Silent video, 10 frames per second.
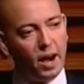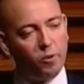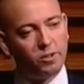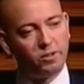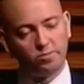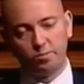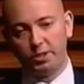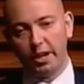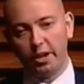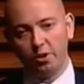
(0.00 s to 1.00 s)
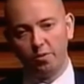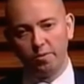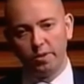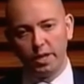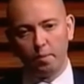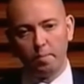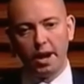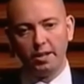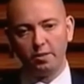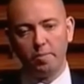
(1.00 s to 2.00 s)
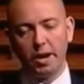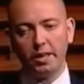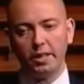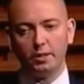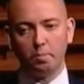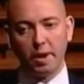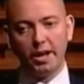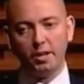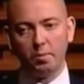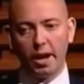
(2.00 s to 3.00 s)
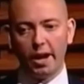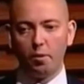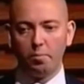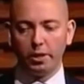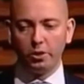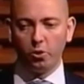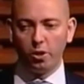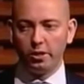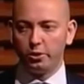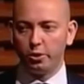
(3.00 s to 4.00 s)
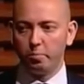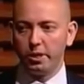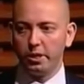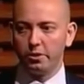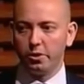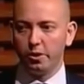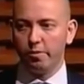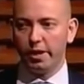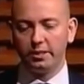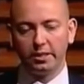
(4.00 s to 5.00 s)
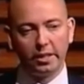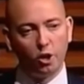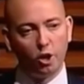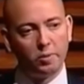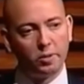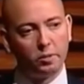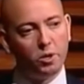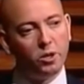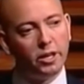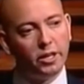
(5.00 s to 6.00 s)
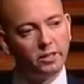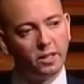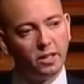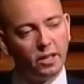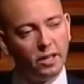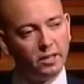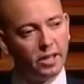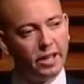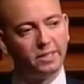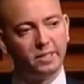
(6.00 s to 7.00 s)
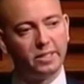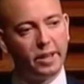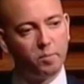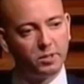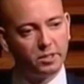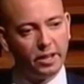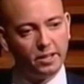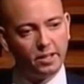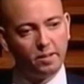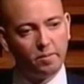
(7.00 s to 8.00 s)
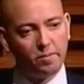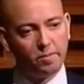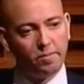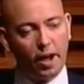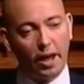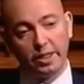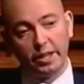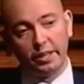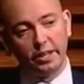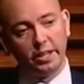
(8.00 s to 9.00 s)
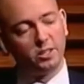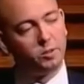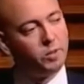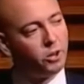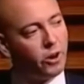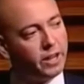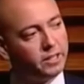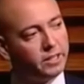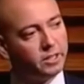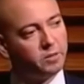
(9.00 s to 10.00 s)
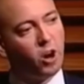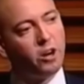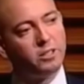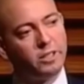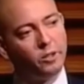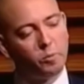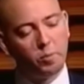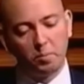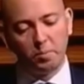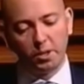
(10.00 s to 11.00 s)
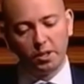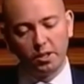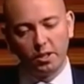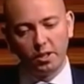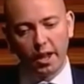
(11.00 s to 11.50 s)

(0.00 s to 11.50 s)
I would say to you, the amount of money that's made by helping New Orleans rebuild or investing in urban communities is less than 10%. I think there needs to be a greater sense of honesty where people